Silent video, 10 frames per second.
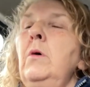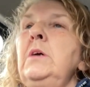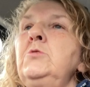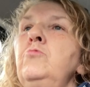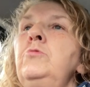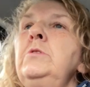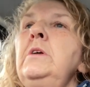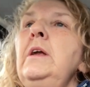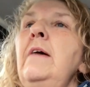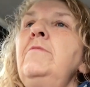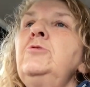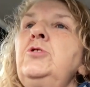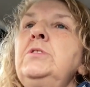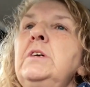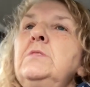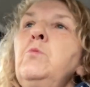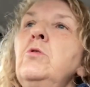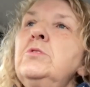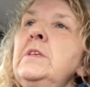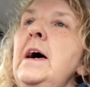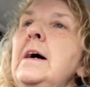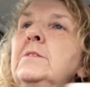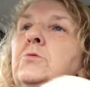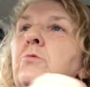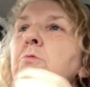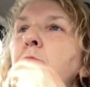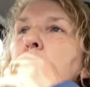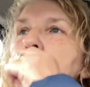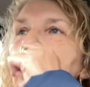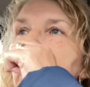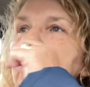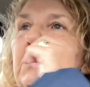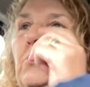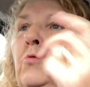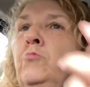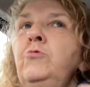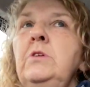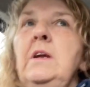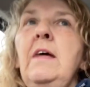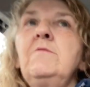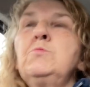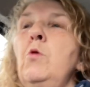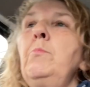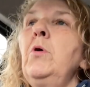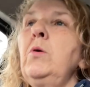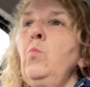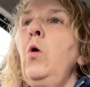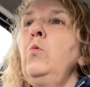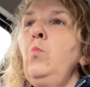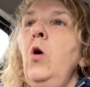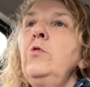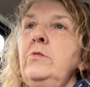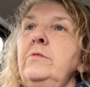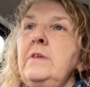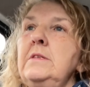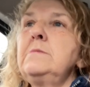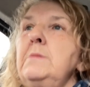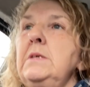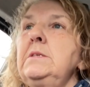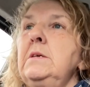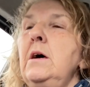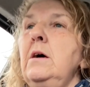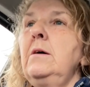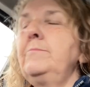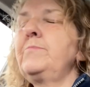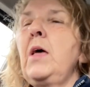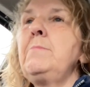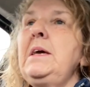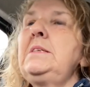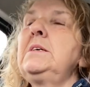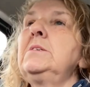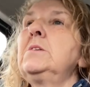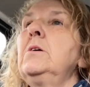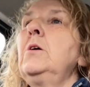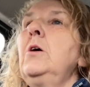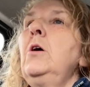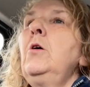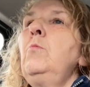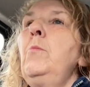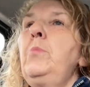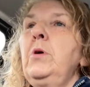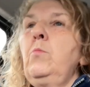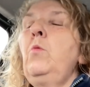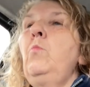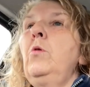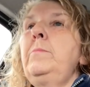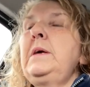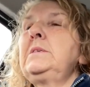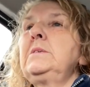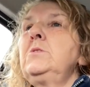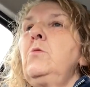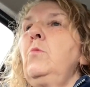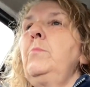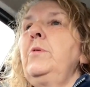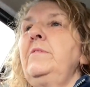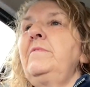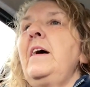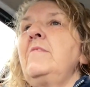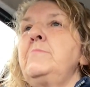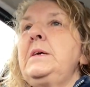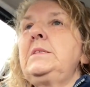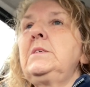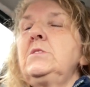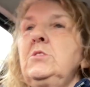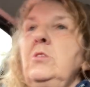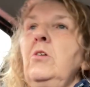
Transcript: it's one hundred and eleven. She says, what's that other one? So I says, well, one hundred and eleven is one point one one centimetres, uh, metres, one point one one metres, not one point five metres. So